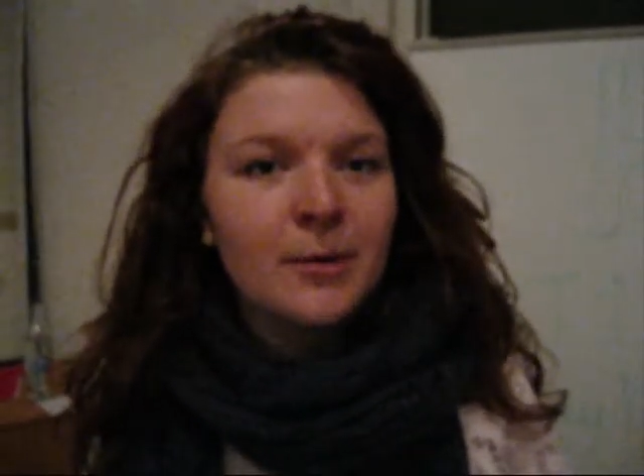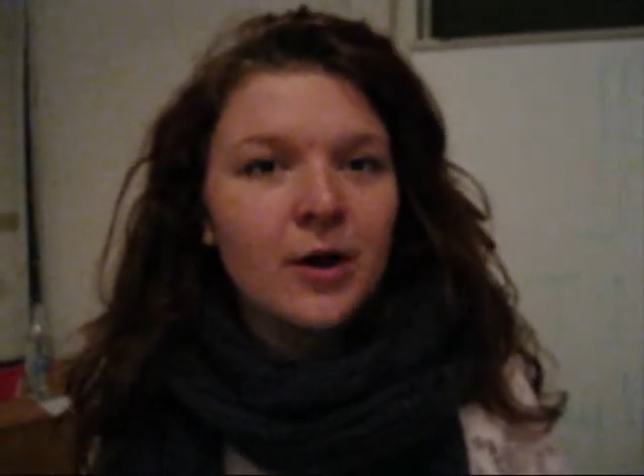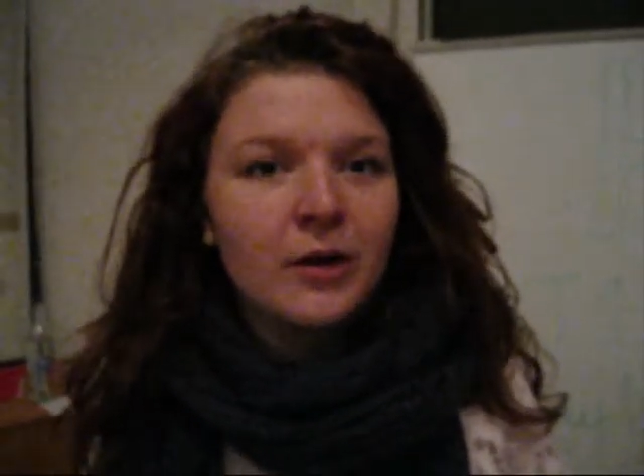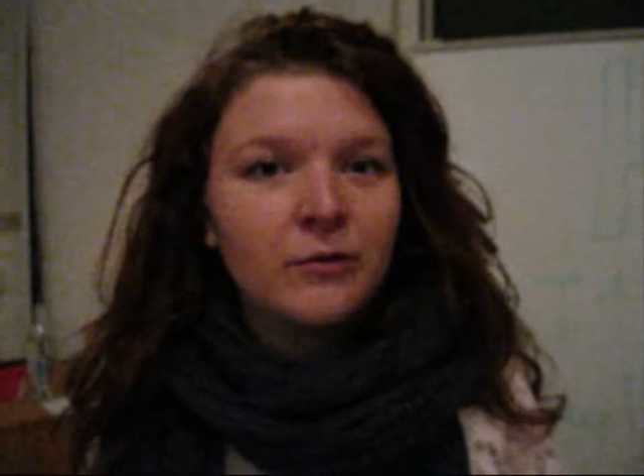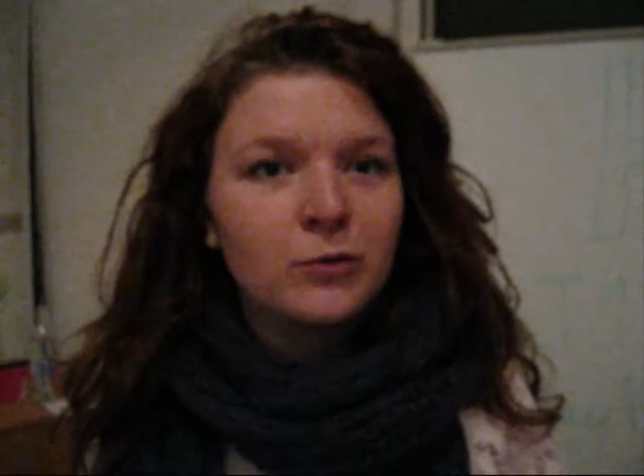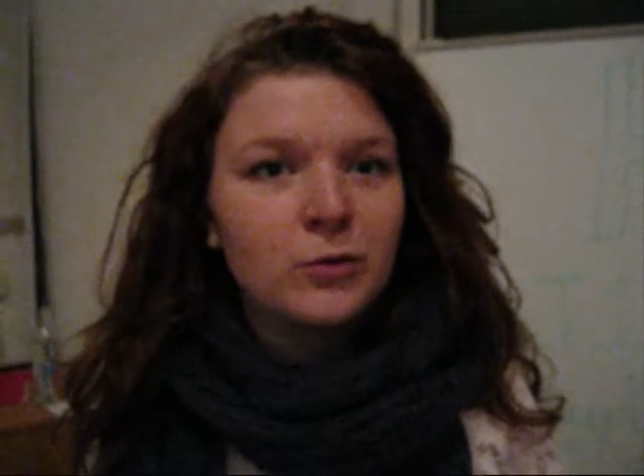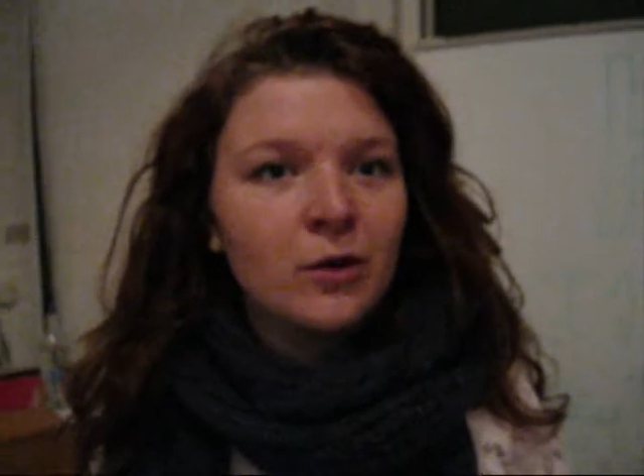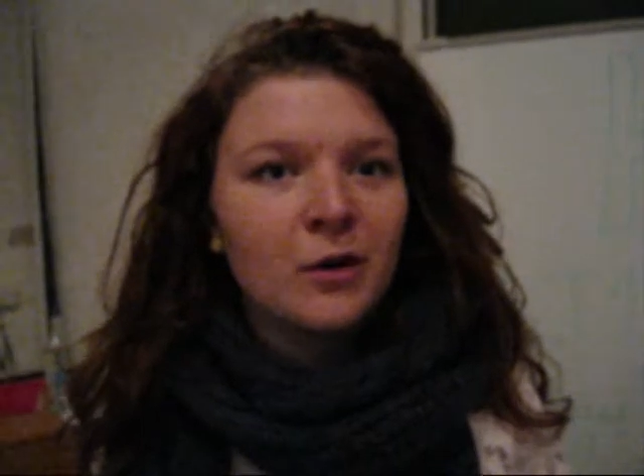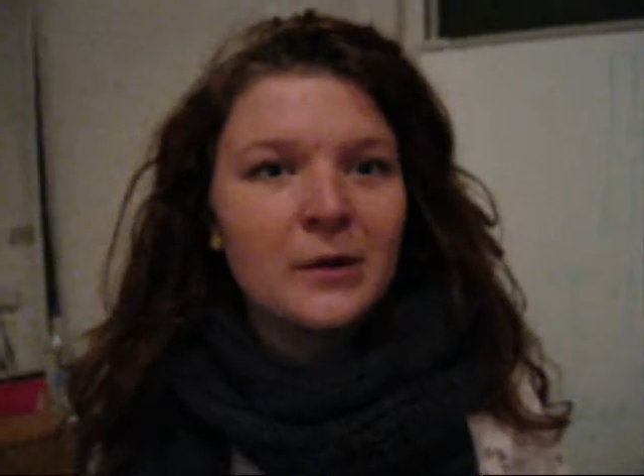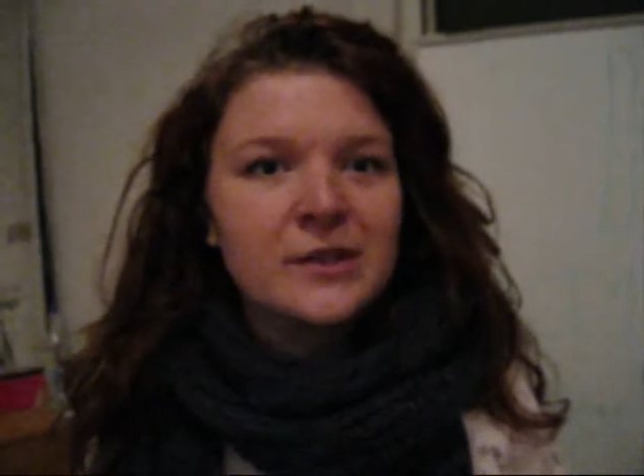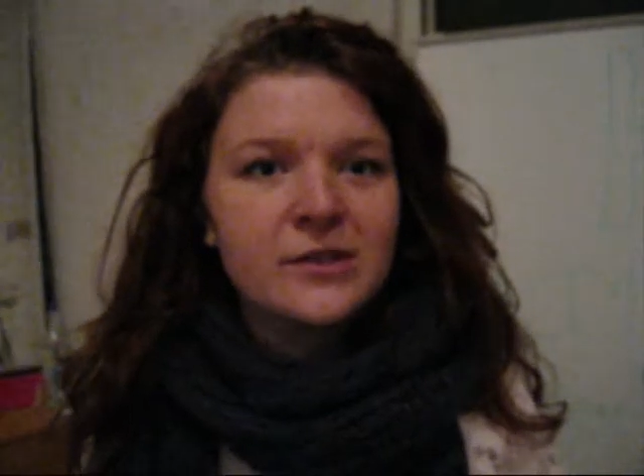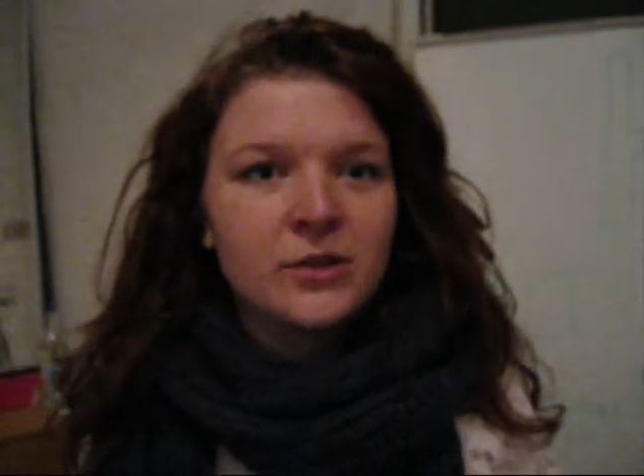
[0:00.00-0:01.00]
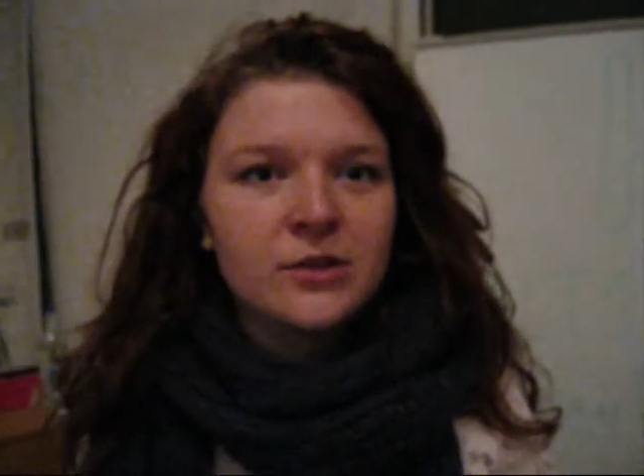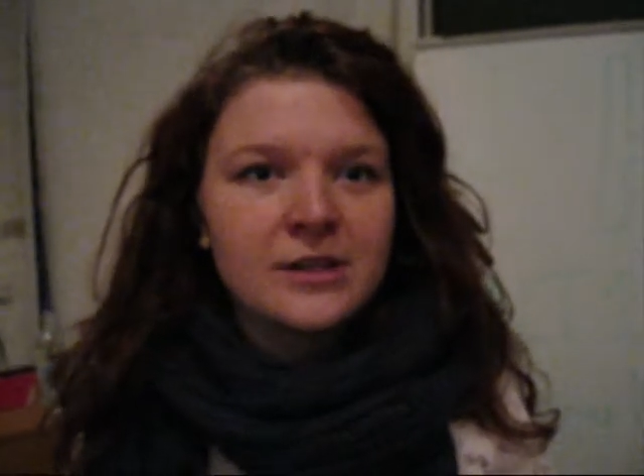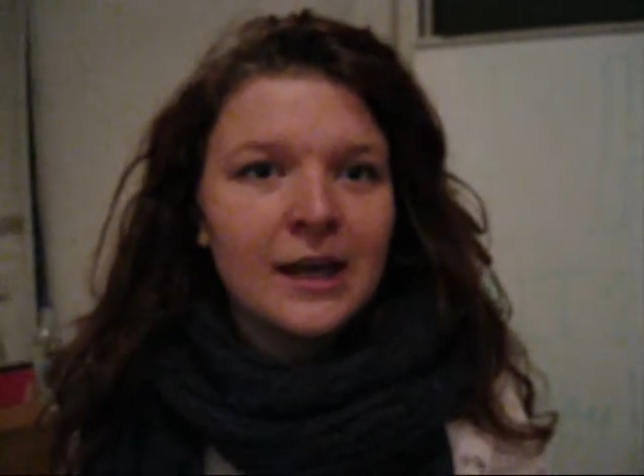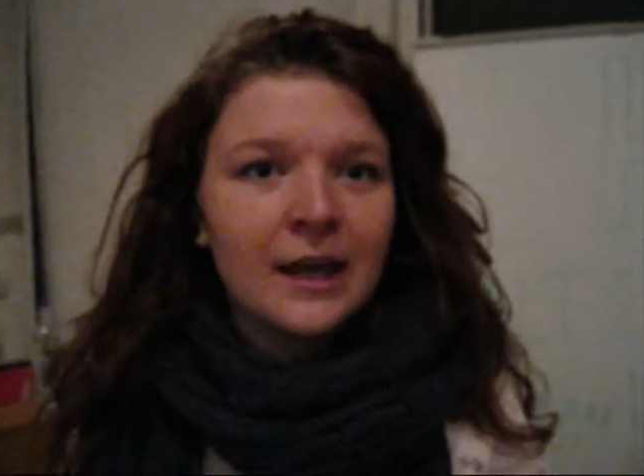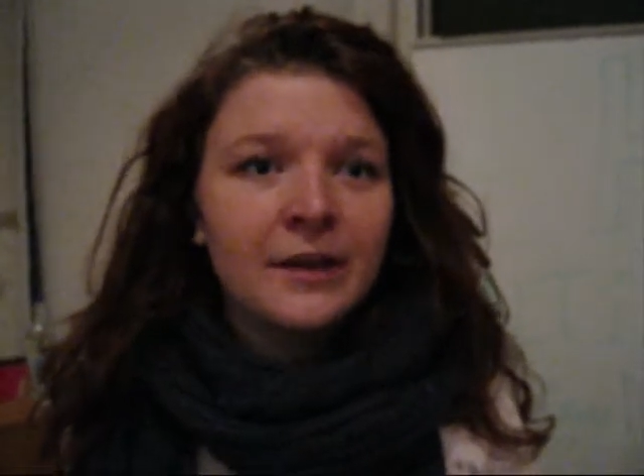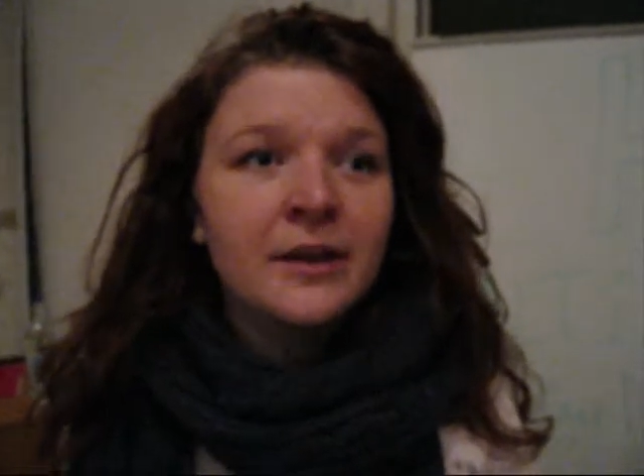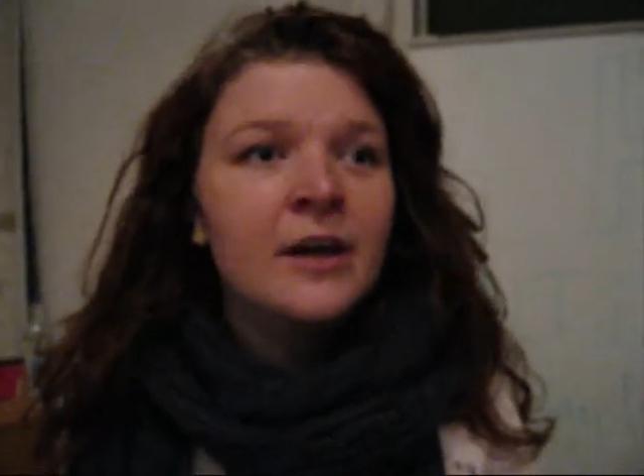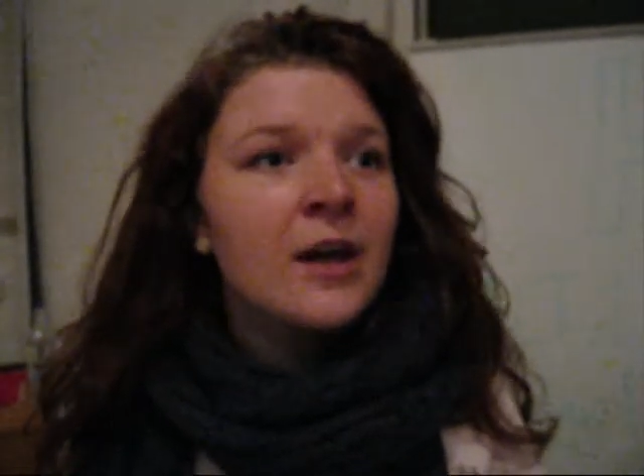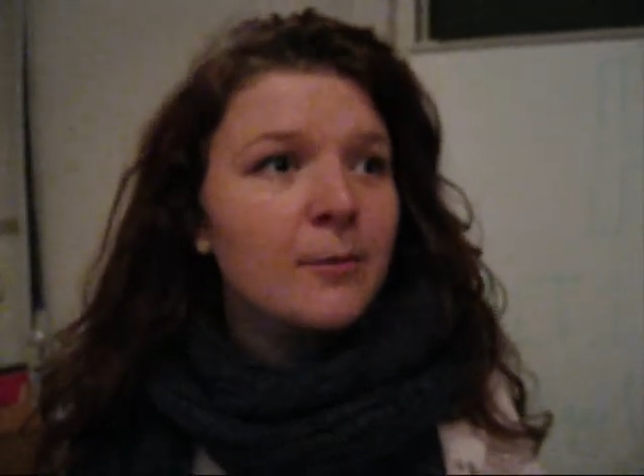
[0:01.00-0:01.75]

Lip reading: part in Raw Holloway's Got Talent,